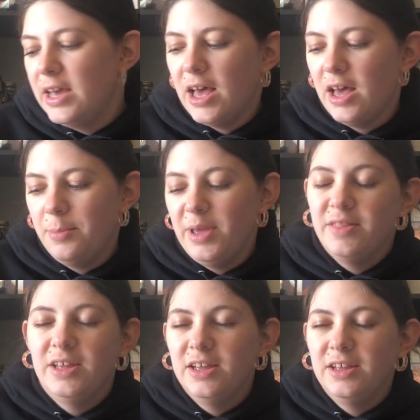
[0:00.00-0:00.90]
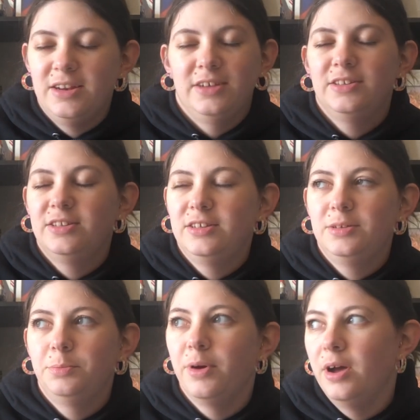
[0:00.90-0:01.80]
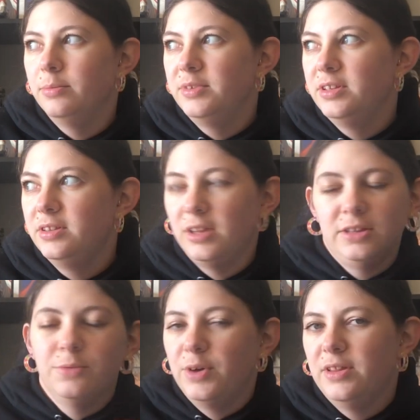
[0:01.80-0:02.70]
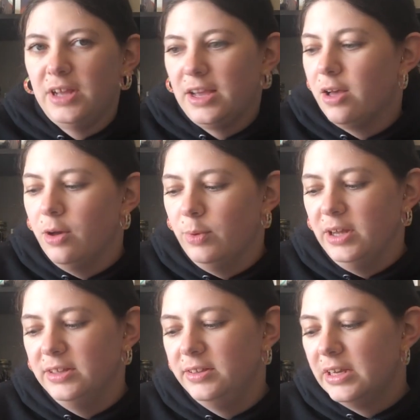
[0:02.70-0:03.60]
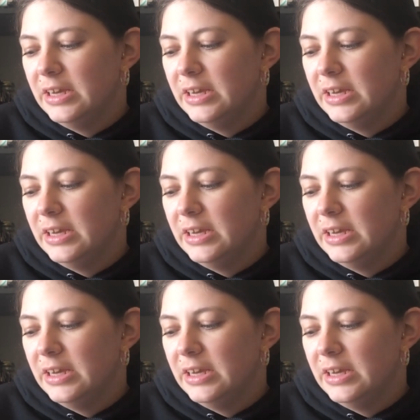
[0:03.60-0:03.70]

And the next prompt, the one that I got, was